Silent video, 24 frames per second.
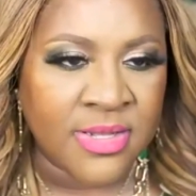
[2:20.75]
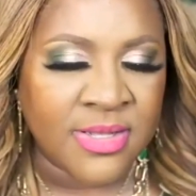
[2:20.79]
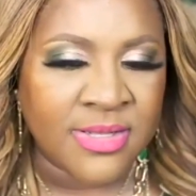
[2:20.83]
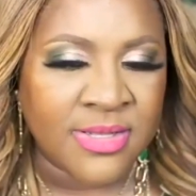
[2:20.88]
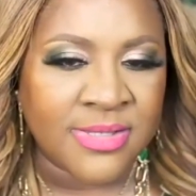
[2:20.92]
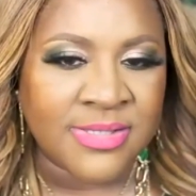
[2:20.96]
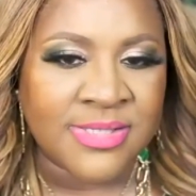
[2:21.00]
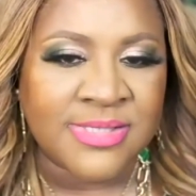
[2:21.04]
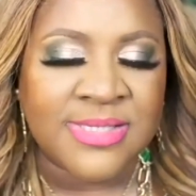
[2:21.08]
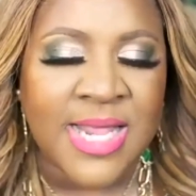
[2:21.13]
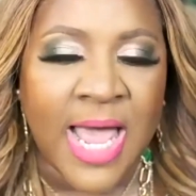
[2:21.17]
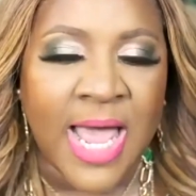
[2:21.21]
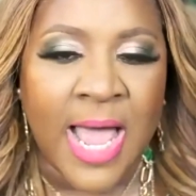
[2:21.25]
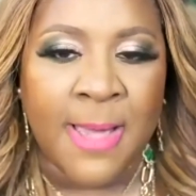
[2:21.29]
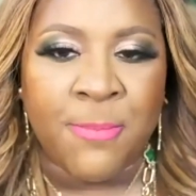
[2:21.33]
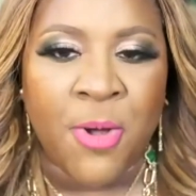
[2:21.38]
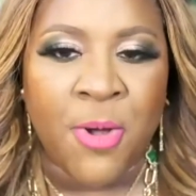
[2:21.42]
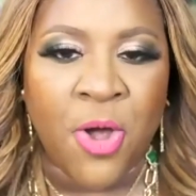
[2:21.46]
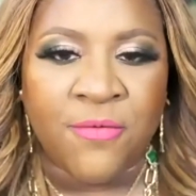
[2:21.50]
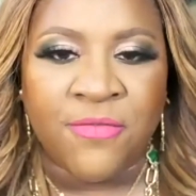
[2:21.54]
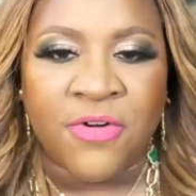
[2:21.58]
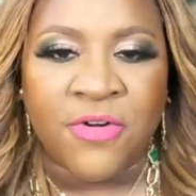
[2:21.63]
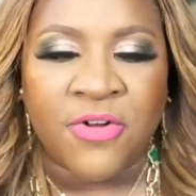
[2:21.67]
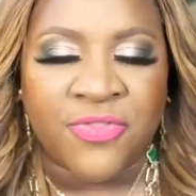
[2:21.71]
Stop
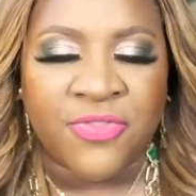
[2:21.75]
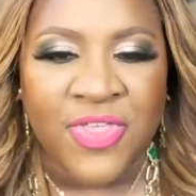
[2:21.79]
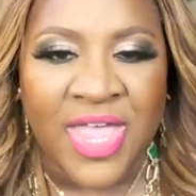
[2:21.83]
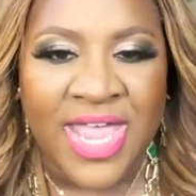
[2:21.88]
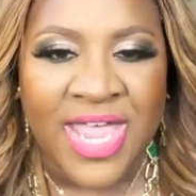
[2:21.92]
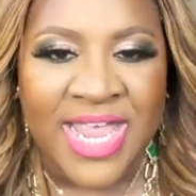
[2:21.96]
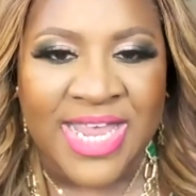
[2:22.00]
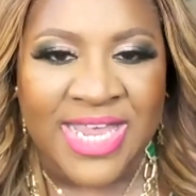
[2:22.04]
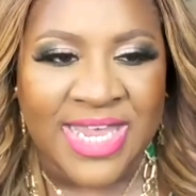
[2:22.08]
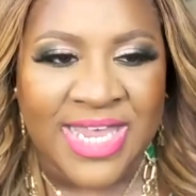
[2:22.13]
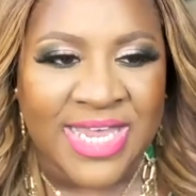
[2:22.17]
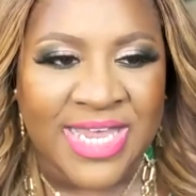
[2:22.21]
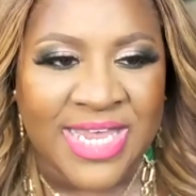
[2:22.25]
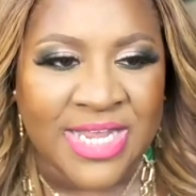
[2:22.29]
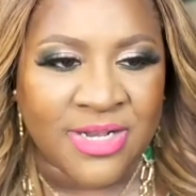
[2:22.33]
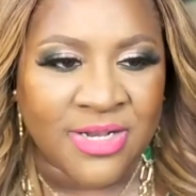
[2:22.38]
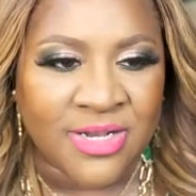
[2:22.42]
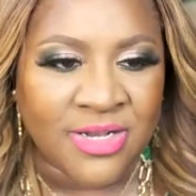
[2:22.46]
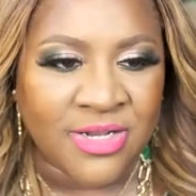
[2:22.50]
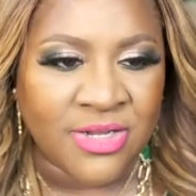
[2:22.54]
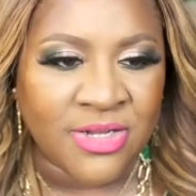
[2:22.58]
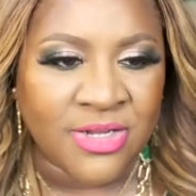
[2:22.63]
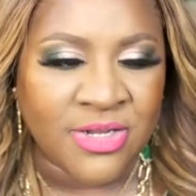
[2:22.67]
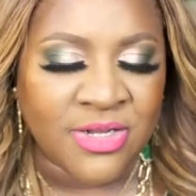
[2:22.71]
overthinking.
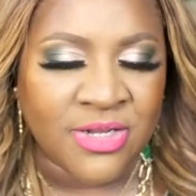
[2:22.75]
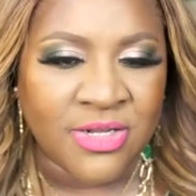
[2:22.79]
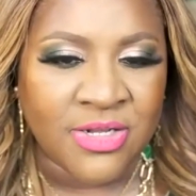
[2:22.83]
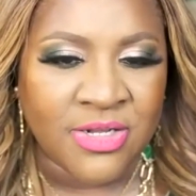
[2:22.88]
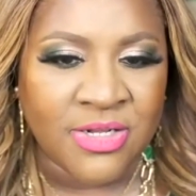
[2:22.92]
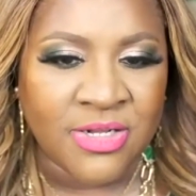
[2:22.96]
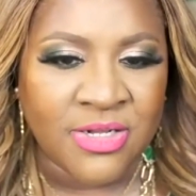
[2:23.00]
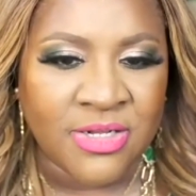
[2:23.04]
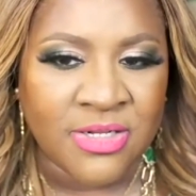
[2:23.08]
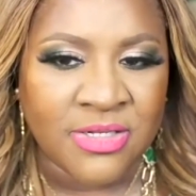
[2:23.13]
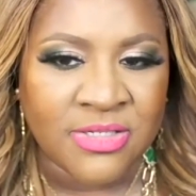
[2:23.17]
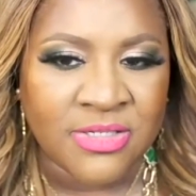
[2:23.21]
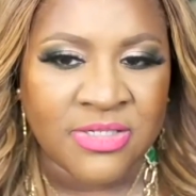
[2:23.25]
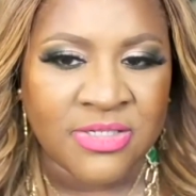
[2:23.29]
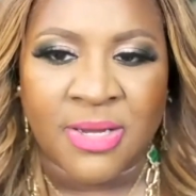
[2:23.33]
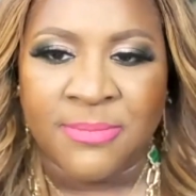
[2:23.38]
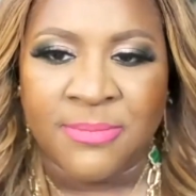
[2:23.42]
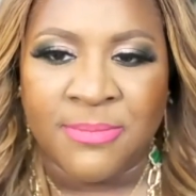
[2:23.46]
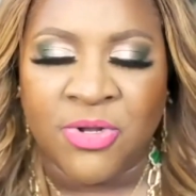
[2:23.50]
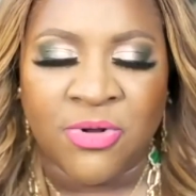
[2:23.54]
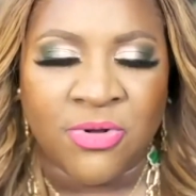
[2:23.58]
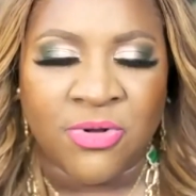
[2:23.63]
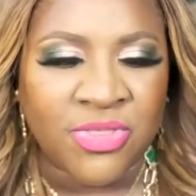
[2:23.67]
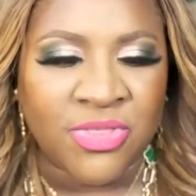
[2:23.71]
Some of
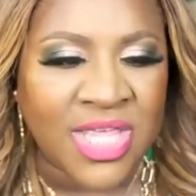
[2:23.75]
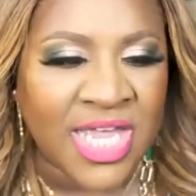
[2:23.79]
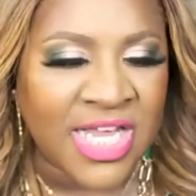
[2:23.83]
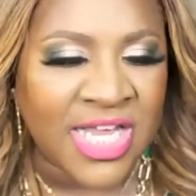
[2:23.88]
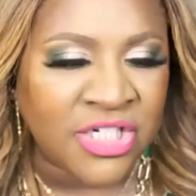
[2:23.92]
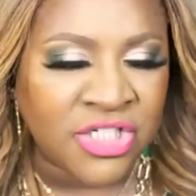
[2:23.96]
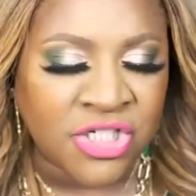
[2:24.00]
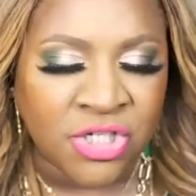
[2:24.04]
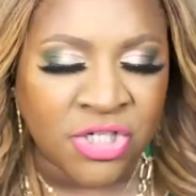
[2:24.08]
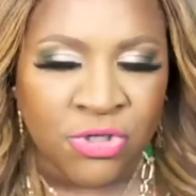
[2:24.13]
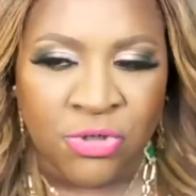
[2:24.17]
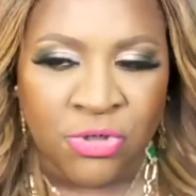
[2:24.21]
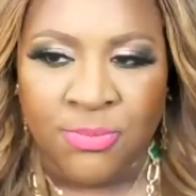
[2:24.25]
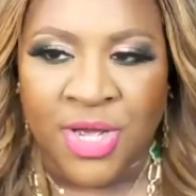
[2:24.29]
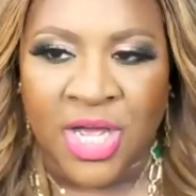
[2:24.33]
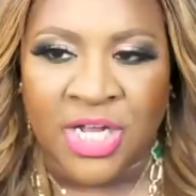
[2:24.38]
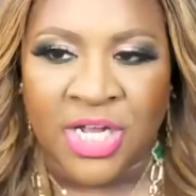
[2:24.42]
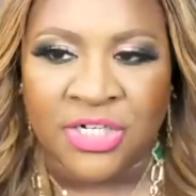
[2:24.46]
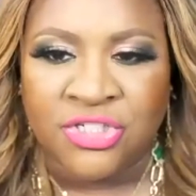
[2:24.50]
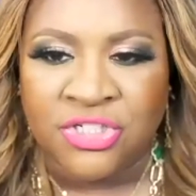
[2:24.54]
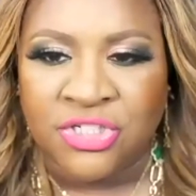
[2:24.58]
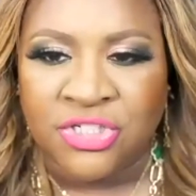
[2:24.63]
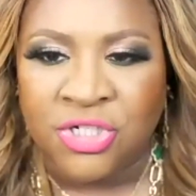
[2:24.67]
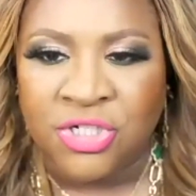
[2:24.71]
you think too
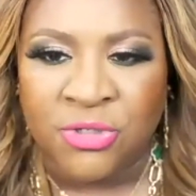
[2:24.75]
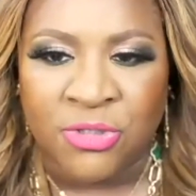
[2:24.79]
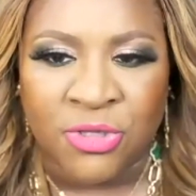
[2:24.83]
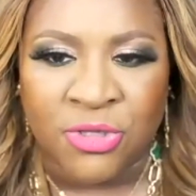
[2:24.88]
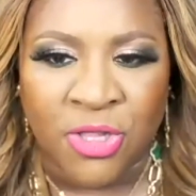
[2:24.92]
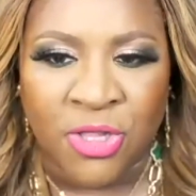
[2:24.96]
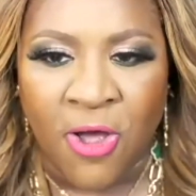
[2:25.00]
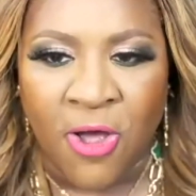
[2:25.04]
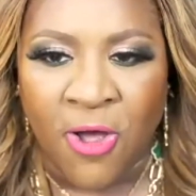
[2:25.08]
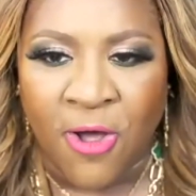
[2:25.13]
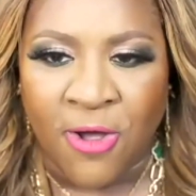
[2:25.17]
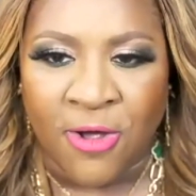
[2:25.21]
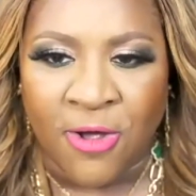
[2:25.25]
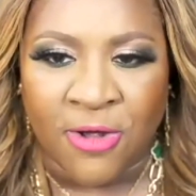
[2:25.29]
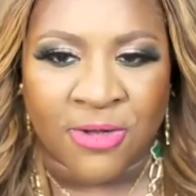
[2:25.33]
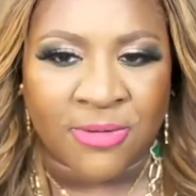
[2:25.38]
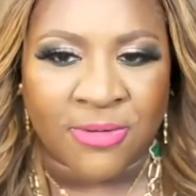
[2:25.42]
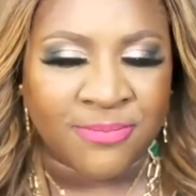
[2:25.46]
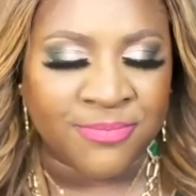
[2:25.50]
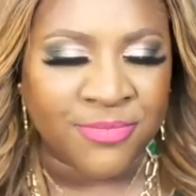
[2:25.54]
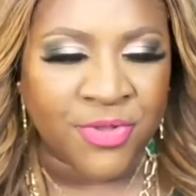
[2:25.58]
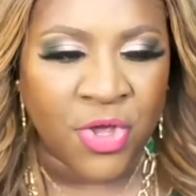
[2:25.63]
much, too long.